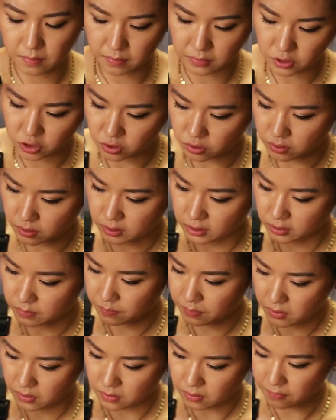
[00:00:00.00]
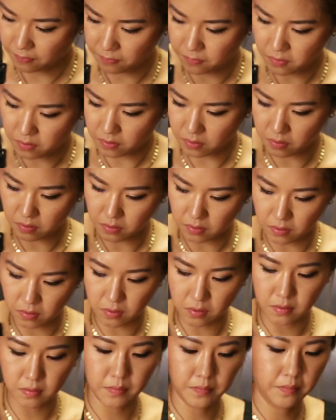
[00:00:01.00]
Make sure it's
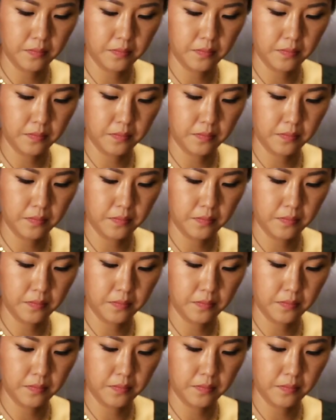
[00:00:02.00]
beautiful.